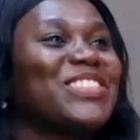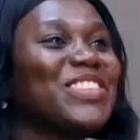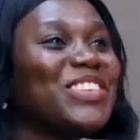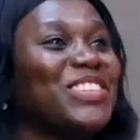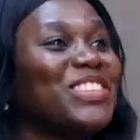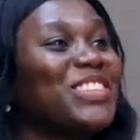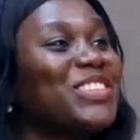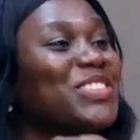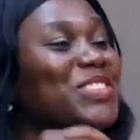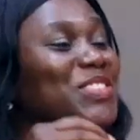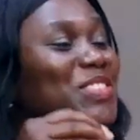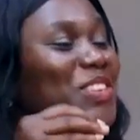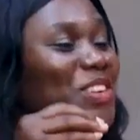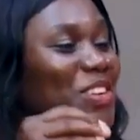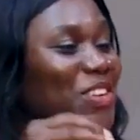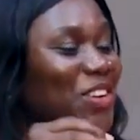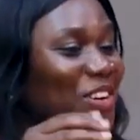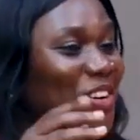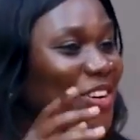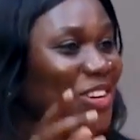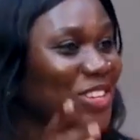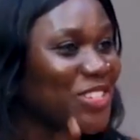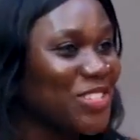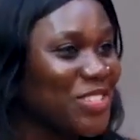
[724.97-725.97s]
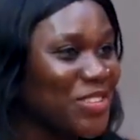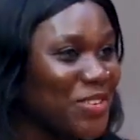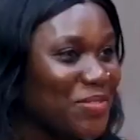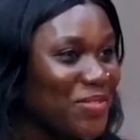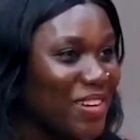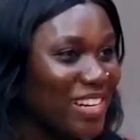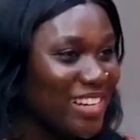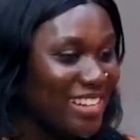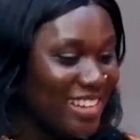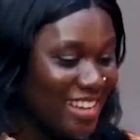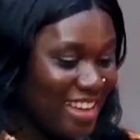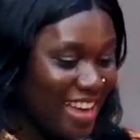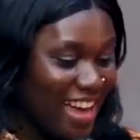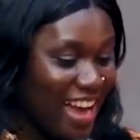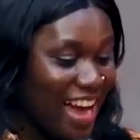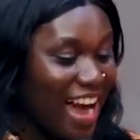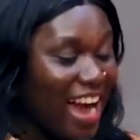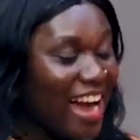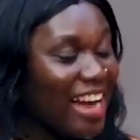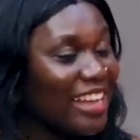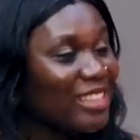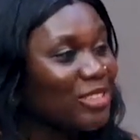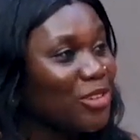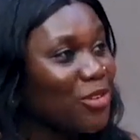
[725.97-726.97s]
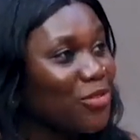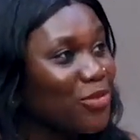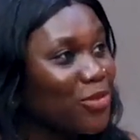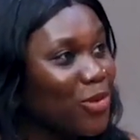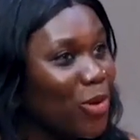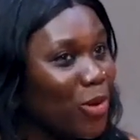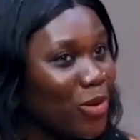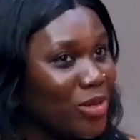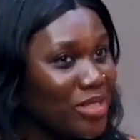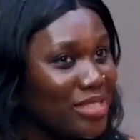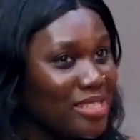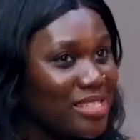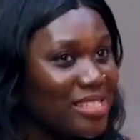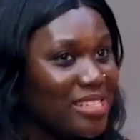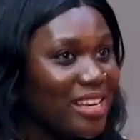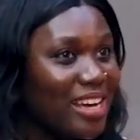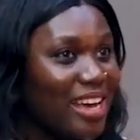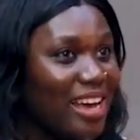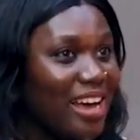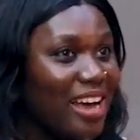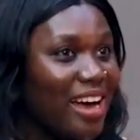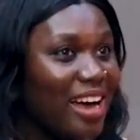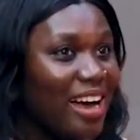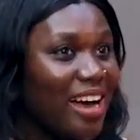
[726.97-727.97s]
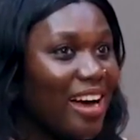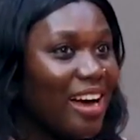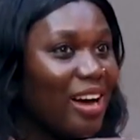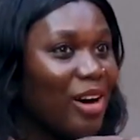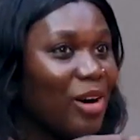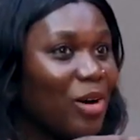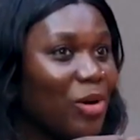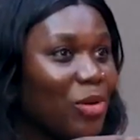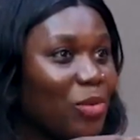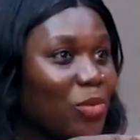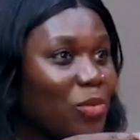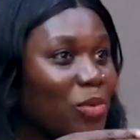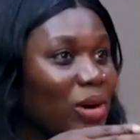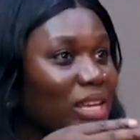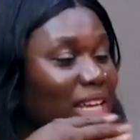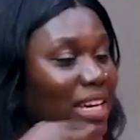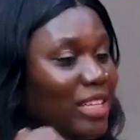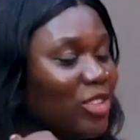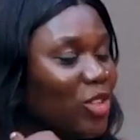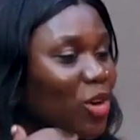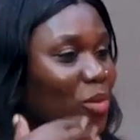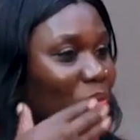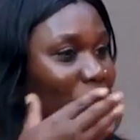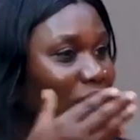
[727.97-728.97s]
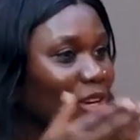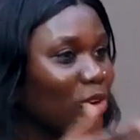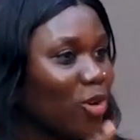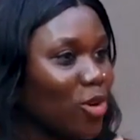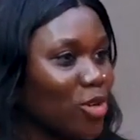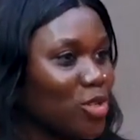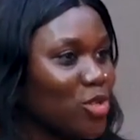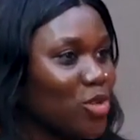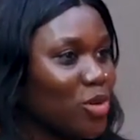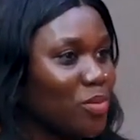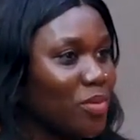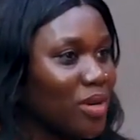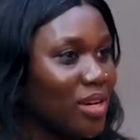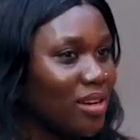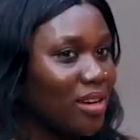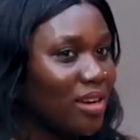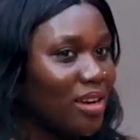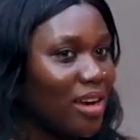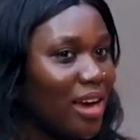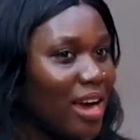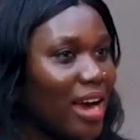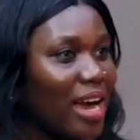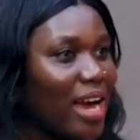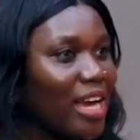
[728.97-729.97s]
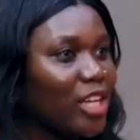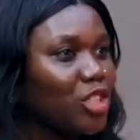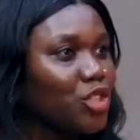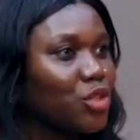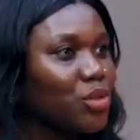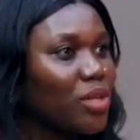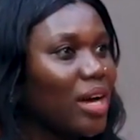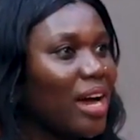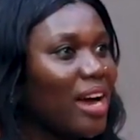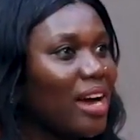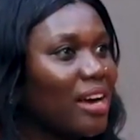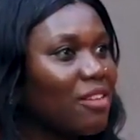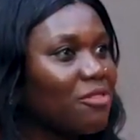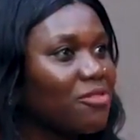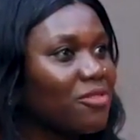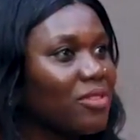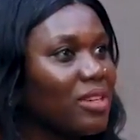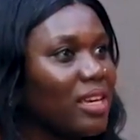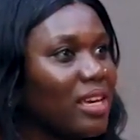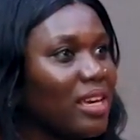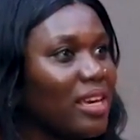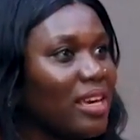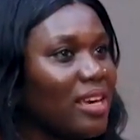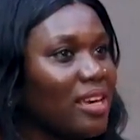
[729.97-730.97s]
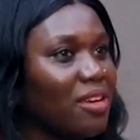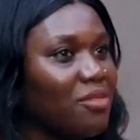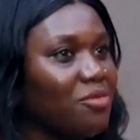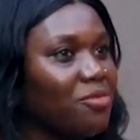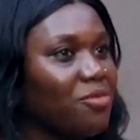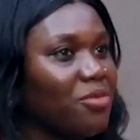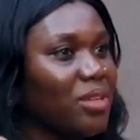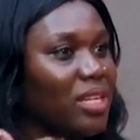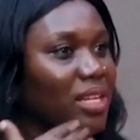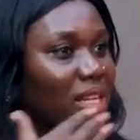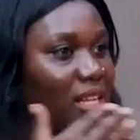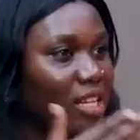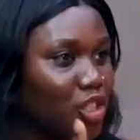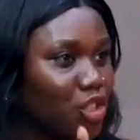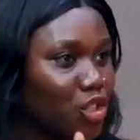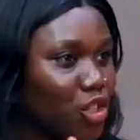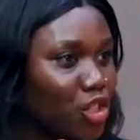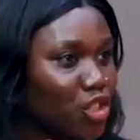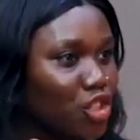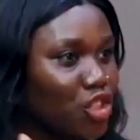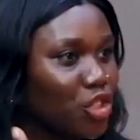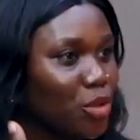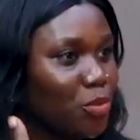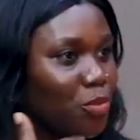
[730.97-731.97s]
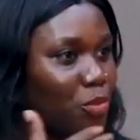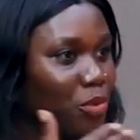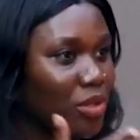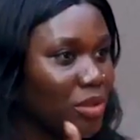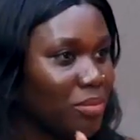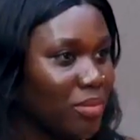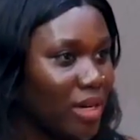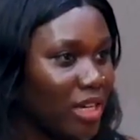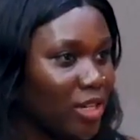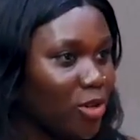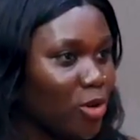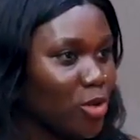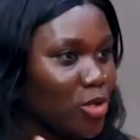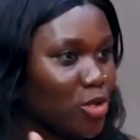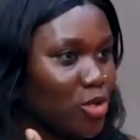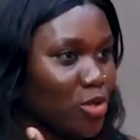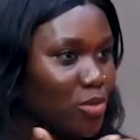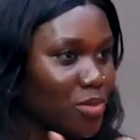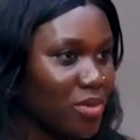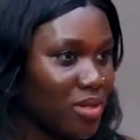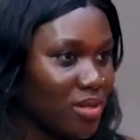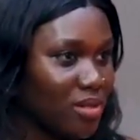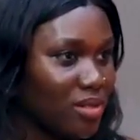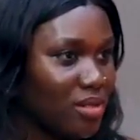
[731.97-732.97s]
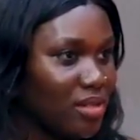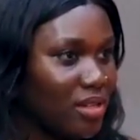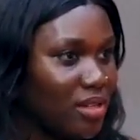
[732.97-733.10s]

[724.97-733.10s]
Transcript: So you need to know your customer. And of course, when I know my customer, I should have a relationship with my customer.